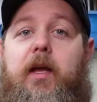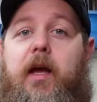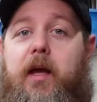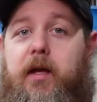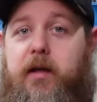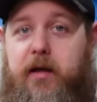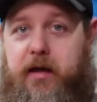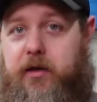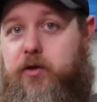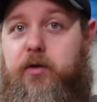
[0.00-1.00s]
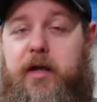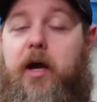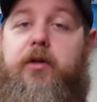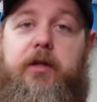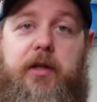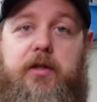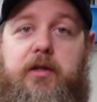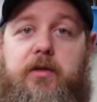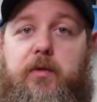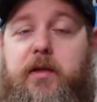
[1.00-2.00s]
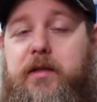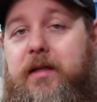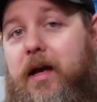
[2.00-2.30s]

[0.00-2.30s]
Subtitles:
and do the calculations so we can see